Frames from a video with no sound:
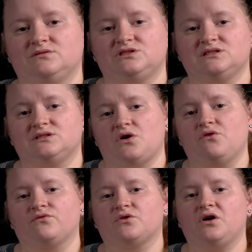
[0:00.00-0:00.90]
just
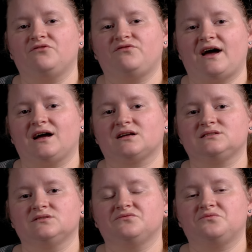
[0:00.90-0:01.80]
overall
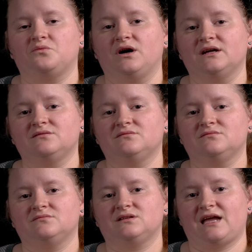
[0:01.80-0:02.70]
facts of what
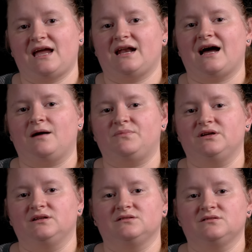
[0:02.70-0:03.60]
can
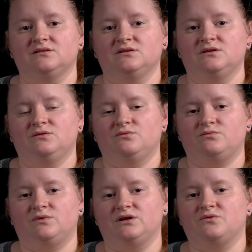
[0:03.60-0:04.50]
happen,
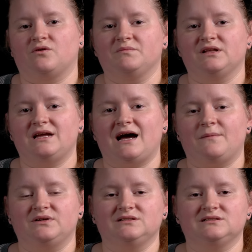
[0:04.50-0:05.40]
what normally
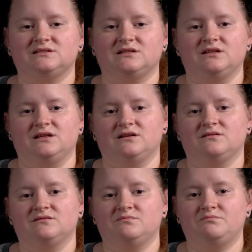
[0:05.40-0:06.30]
happens, and
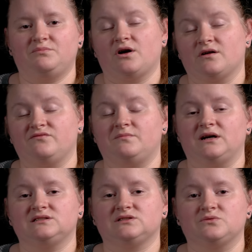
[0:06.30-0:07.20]
then part of
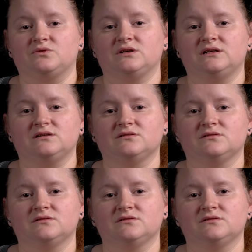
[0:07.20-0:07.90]
my story.